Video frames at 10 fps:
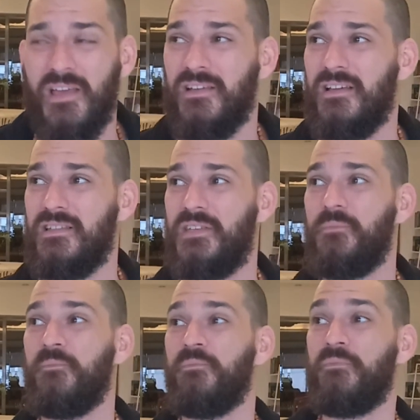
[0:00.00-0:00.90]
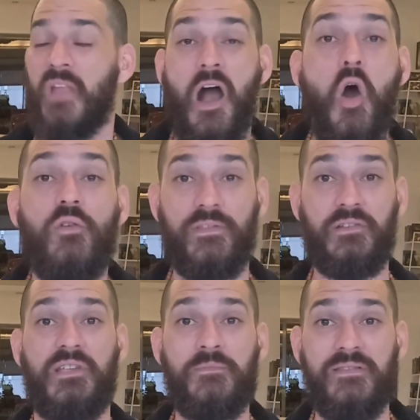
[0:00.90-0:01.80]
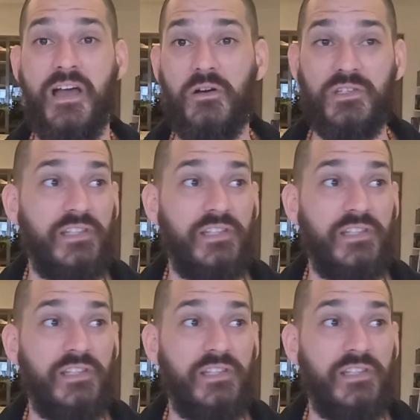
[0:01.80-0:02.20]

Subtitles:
because, oh, there's something else.